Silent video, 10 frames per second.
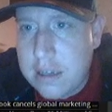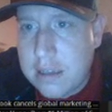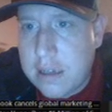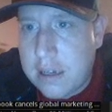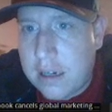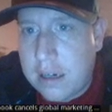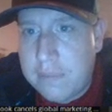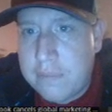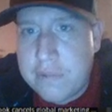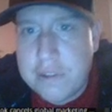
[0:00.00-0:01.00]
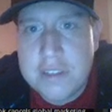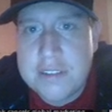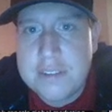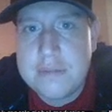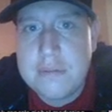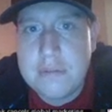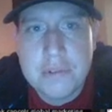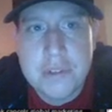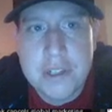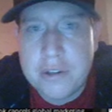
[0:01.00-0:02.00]
for this
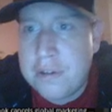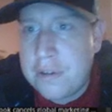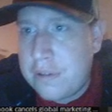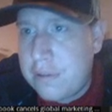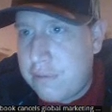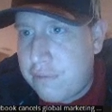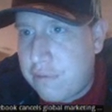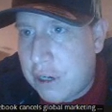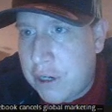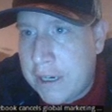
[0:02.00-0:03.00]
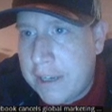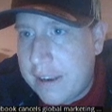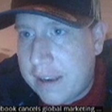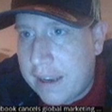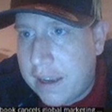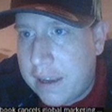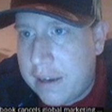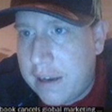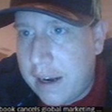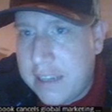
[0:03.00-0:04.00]
little font,
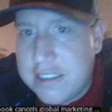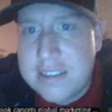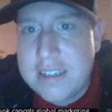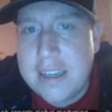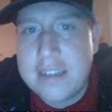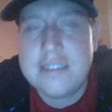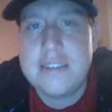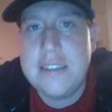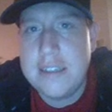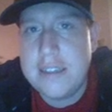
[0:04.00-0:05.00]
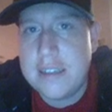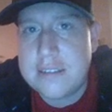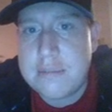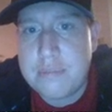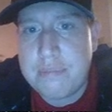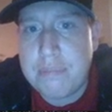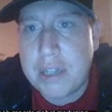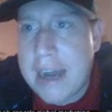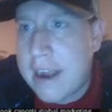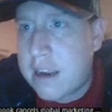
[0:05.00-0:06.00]
and I just can't see against a
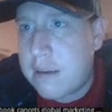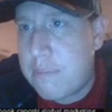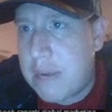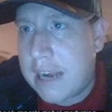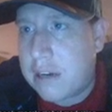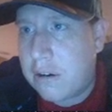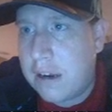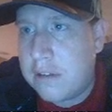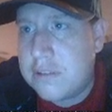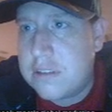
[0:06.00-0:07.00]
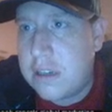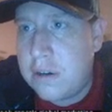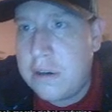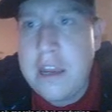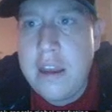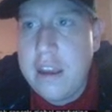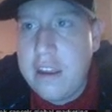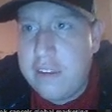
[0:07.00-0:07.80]
black background. So if